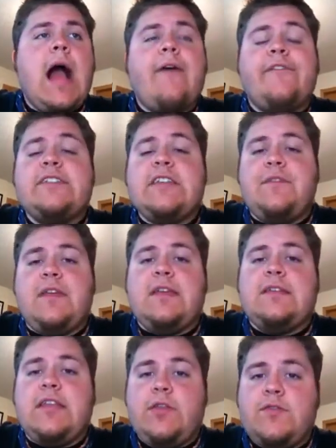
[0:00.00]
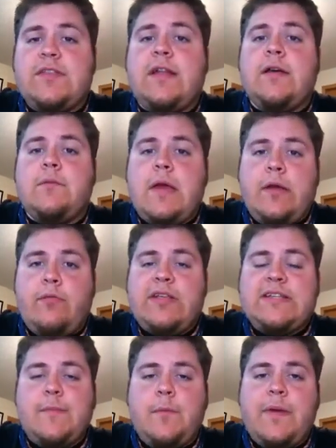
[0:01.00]
obviously if he continues at a
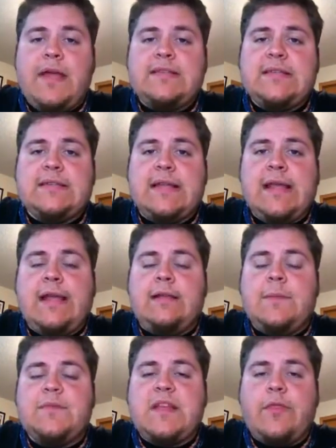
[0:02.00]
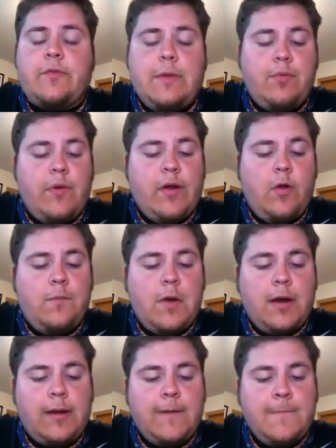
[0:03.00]
reasonable pace, he's going to eclipse that 3.0
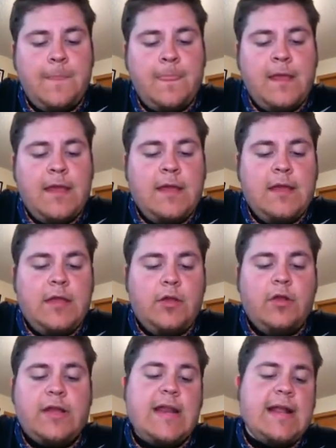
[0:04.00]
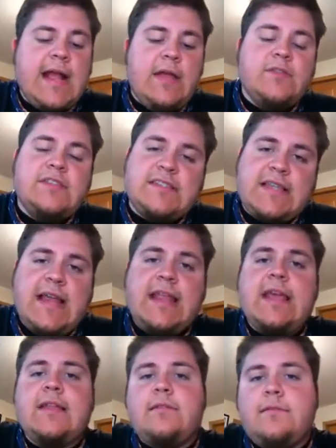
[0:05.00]
mark. You're looking at a guy who's
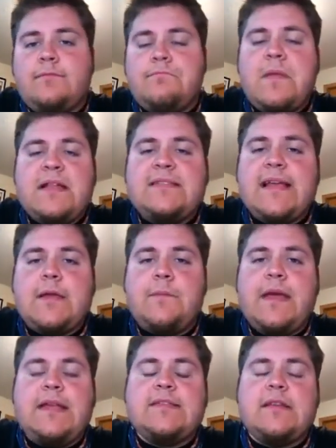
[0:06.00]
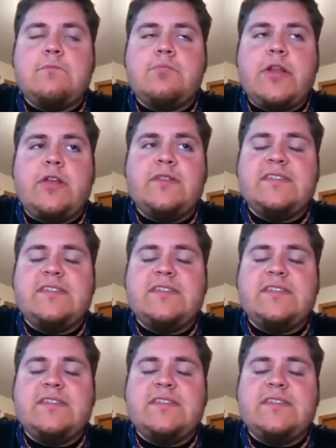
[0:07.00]
steady at second base, pretty